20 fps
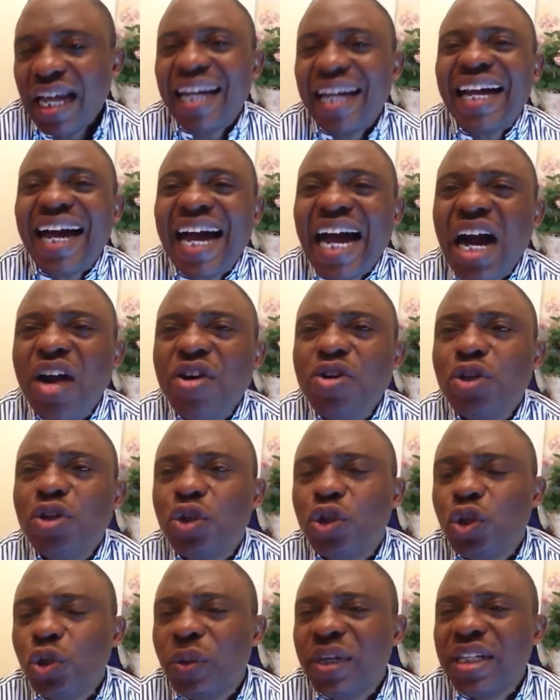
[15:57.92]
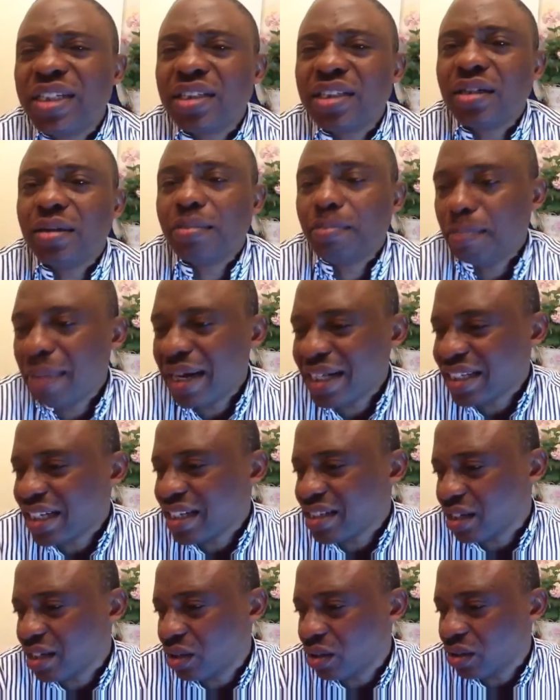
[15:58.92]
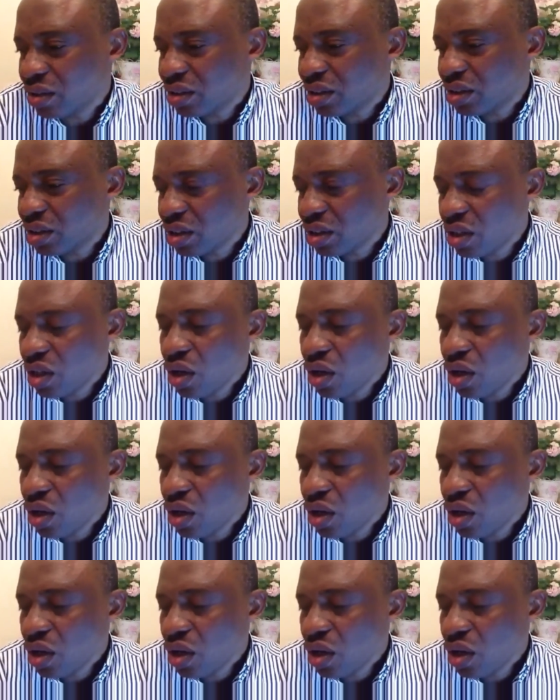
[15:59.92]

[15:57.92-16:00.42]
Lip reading: And how you do it matters a lot.